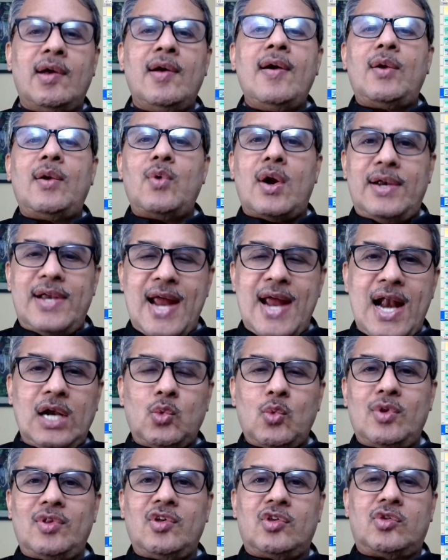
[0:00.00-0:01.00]
We have dealt
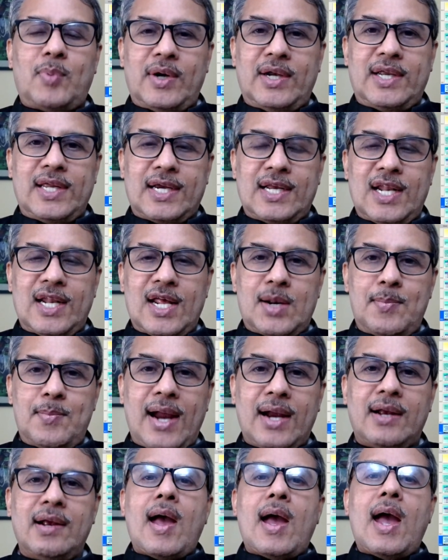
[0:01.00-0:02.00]
with this particular
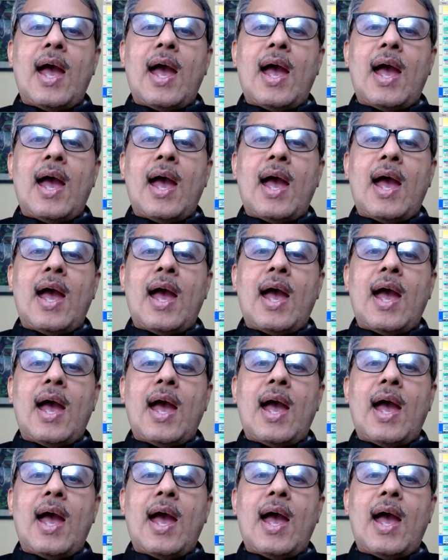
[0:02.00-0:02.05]
bank